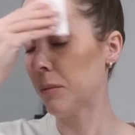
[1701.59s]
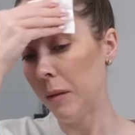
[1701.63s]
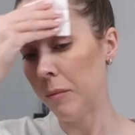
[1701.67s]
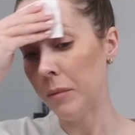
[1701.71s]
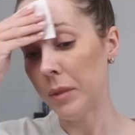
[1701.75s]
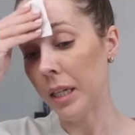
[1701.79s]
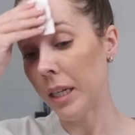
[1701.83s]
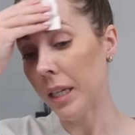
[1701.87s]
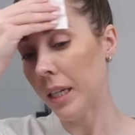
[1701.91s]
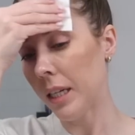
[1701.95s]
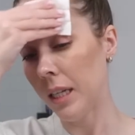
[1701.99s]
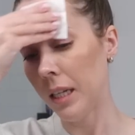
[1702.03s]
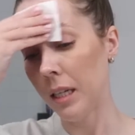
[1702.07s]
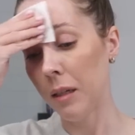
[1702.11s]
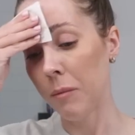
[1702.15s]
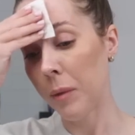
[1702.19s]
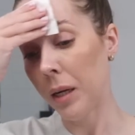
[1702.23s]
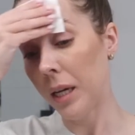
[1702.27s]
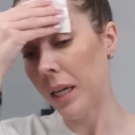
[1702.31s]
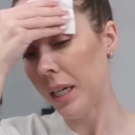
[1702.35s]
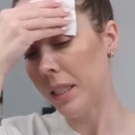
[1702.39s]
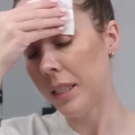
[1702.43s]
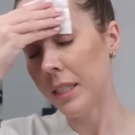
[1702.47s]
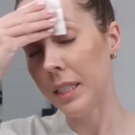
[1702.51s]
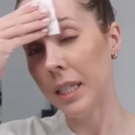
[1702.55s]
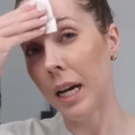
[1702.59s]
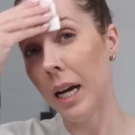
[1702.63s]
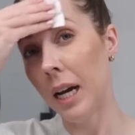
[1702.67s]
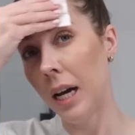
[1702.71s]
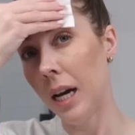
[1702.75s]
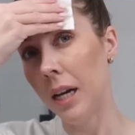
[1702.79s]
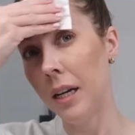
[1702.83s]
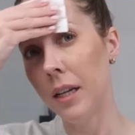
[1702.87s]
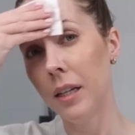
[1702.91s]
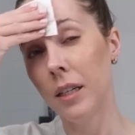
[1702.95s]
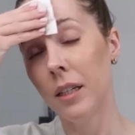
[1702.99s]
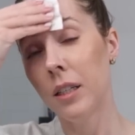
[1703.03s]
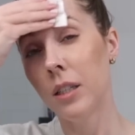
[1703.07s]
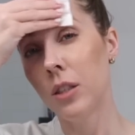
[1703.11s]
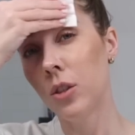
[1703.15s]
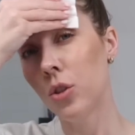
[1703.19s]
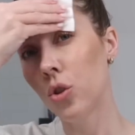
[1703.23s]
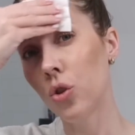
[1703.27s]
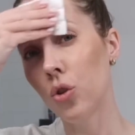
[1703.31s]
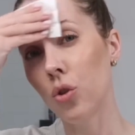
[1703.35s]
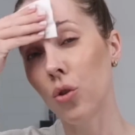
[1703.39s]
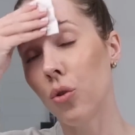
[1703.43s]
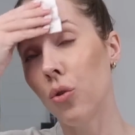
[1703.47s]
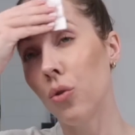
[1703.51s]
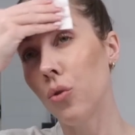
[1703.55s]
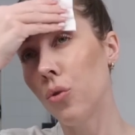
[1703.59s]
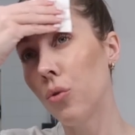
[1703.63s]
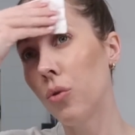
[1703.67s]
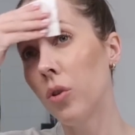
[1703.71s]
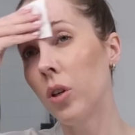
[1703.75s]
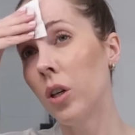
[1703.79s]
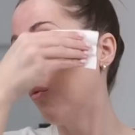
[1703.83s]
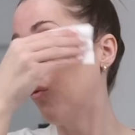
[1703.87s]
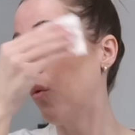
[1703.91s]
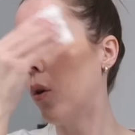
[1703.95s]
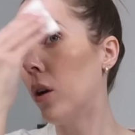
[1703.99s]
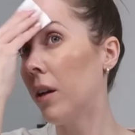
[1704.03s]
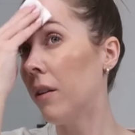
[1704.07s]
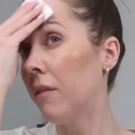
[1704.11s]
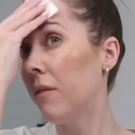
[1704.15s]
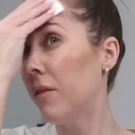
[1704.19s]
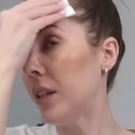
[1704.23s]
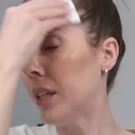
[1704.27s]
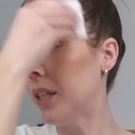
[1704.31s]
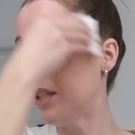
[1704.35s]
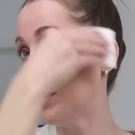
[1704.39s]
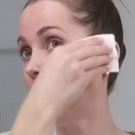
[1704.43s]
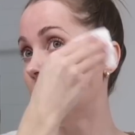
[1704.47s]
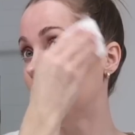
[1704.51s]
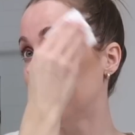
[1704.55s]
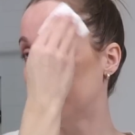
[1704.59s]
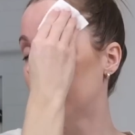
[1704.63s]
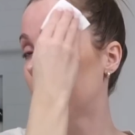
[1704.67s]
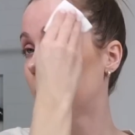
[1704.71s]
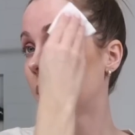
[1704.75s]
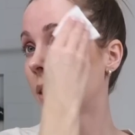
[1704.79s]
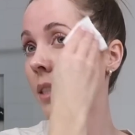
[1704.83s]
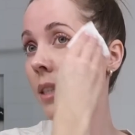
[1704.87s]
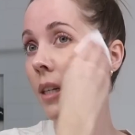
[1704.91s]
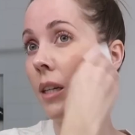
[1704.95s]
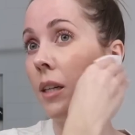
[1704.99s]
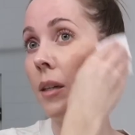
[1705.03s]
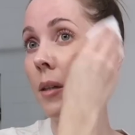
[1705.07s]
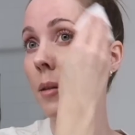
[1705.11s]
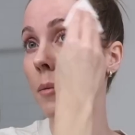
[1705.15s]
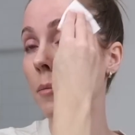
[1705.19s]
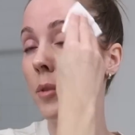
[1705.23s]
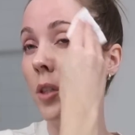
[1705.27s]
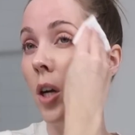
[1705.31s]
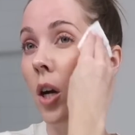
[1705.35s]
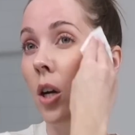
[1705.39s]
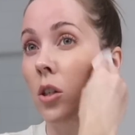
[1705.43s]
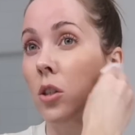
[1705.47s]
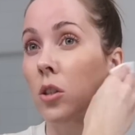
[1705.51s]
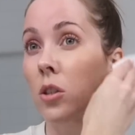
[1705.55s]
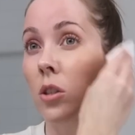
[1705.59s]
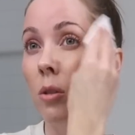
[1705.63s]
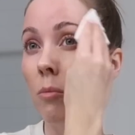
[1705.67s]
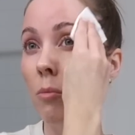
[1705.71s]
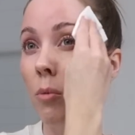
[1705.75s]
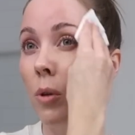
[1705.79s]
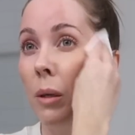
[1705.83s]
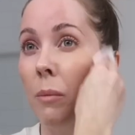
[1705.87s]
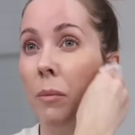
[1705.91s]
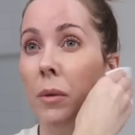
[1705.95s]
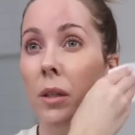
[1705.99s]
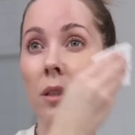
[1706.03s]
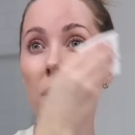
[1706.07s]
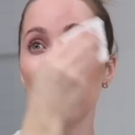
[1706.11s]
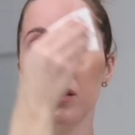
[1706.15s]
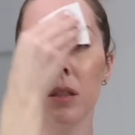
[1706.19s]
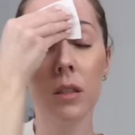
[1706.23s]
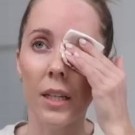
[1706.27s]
I'm taking my dad to one of his doctor's appointments.